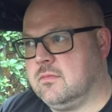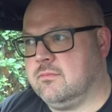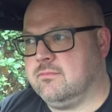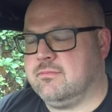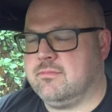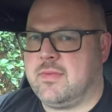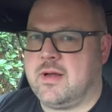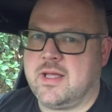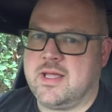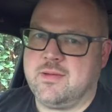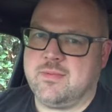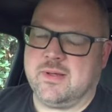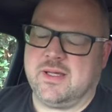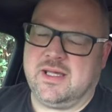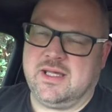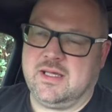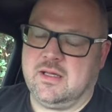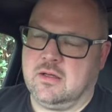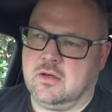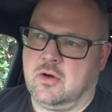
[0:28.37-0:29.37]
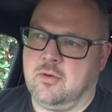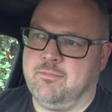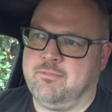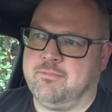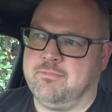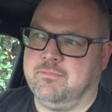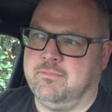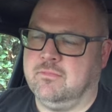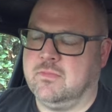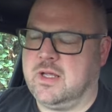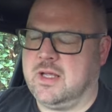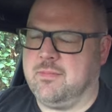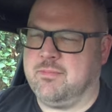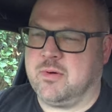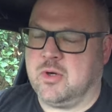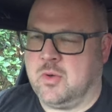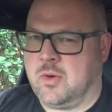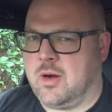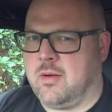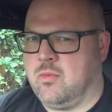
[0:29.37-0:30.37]
maybe I, it
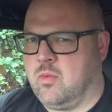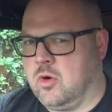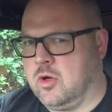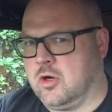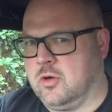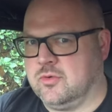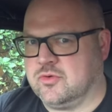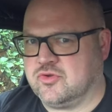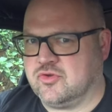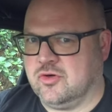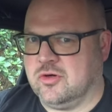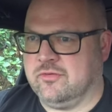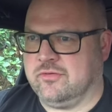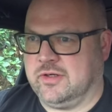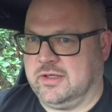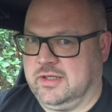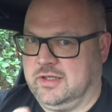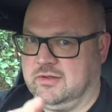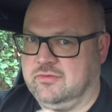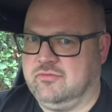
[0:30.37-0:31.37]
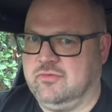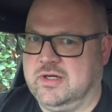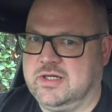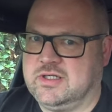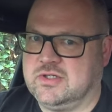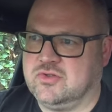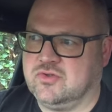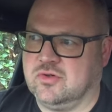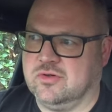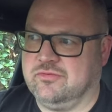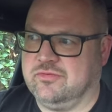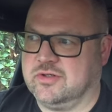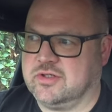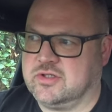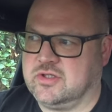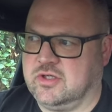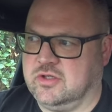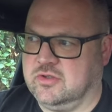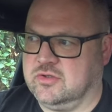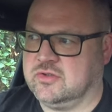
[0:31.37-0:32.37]
blew up while I was driving it. Racing driver
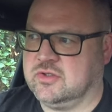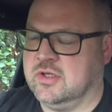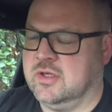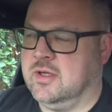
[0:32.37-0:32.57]
excuse.